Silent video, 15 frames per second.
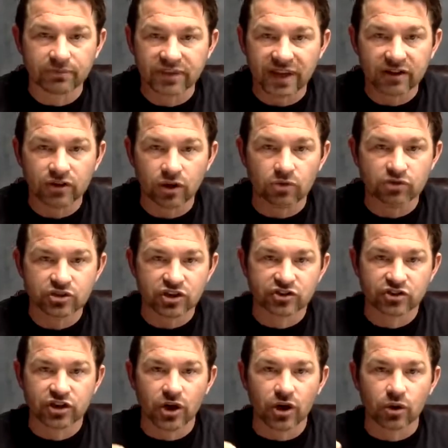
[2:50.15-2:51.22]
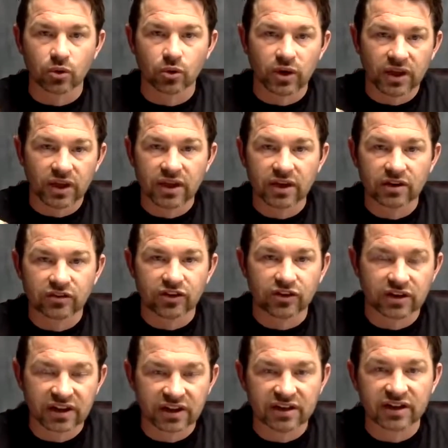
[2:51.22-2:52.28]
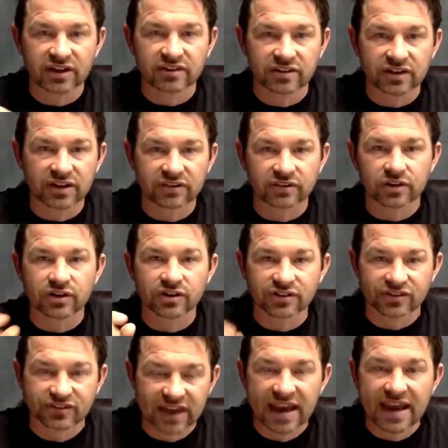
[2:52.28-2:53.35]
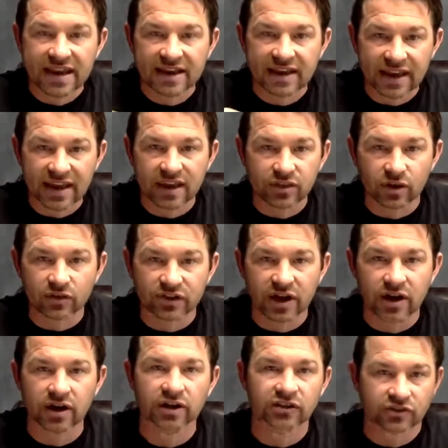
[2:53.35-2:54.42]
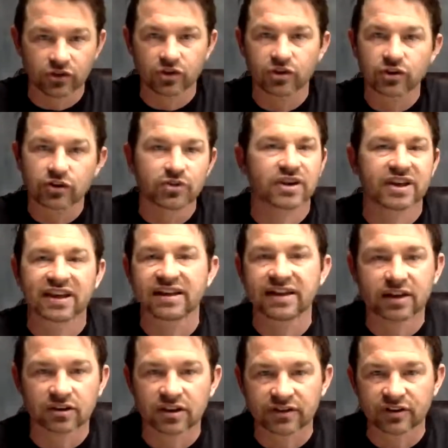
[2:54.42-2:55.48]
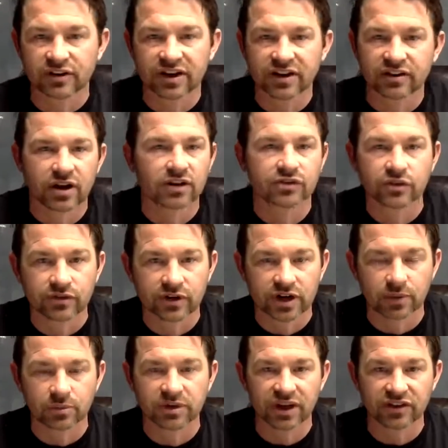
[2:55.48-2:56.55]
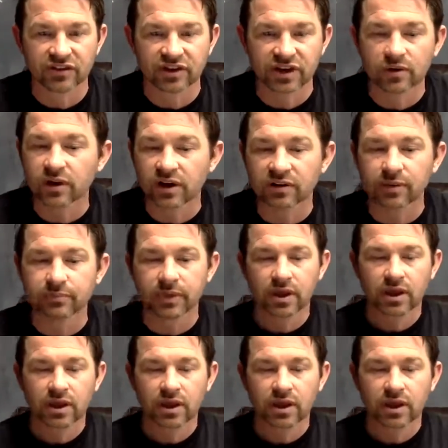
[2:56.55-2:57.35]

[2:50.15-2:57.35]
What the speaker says: They don't just go into your kidneys and liver and stay in those areas. So you can do a kidney or liver detox over a couple of days and get rid of them.